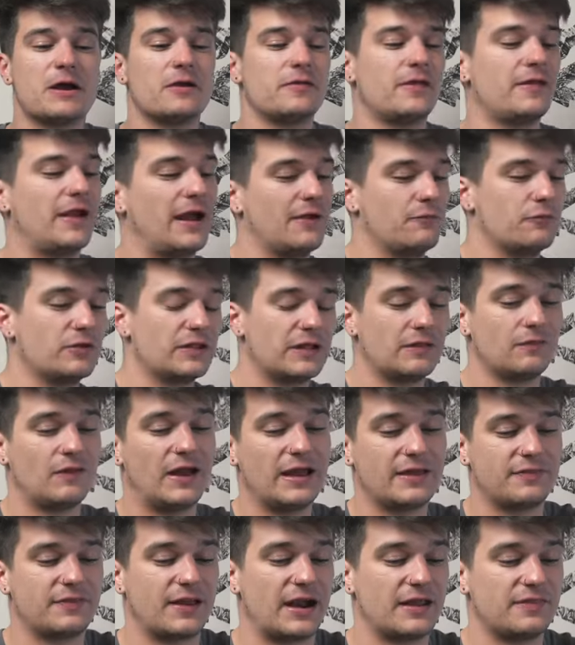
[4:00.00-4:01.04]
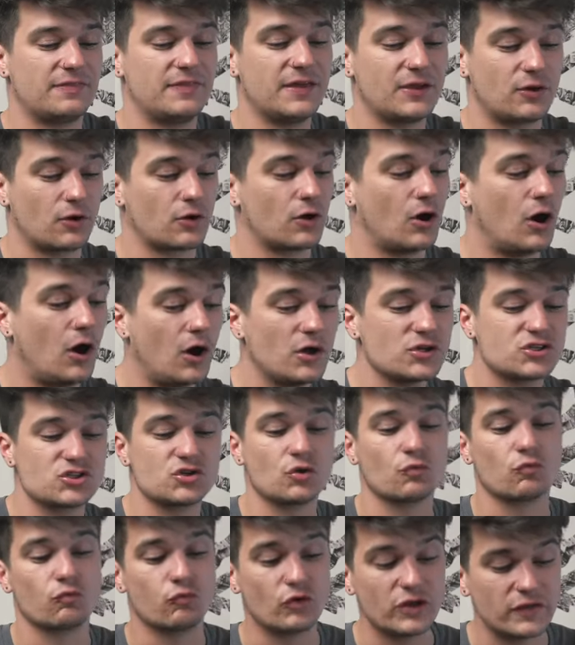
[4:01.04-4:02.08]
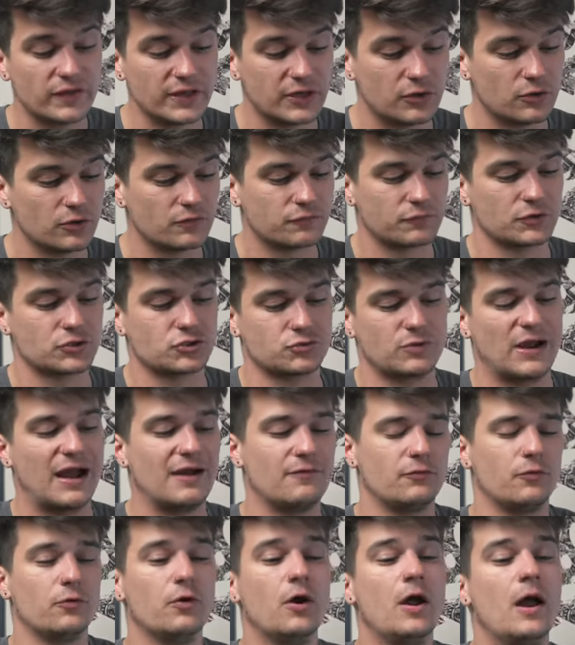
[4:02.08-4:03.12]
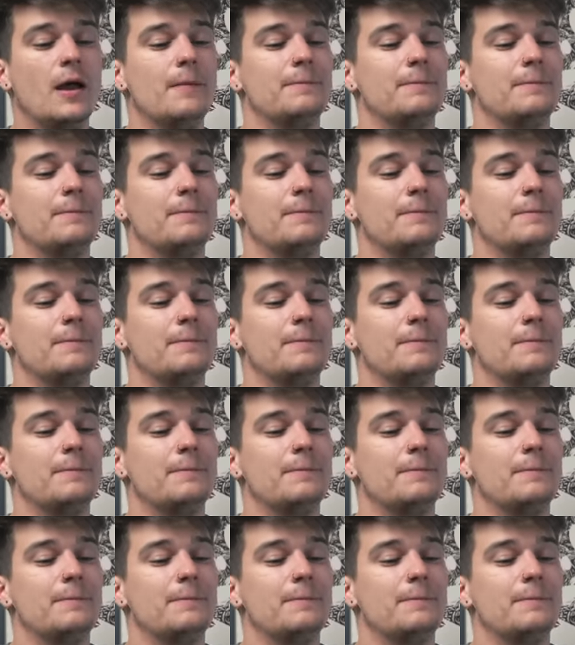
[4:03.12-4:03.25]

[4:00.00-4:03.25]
pair that I really like that I think are also really good for travel